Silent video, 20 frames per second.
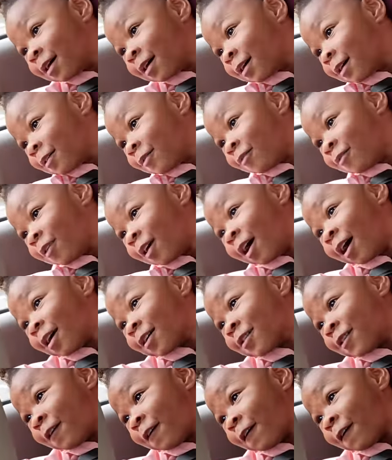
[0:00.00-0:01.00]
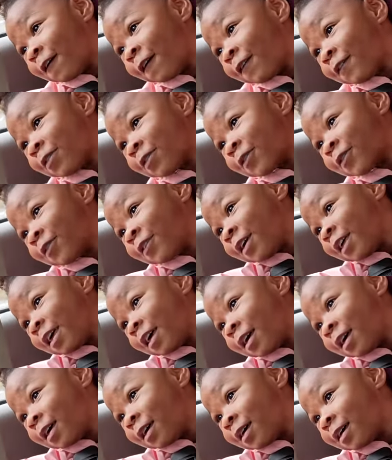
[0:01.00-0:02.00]
at? It's
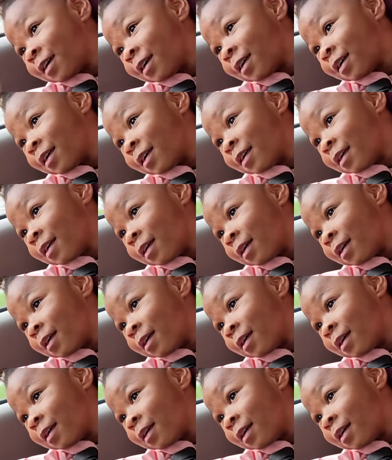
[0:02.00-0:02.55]
all, she's talking about the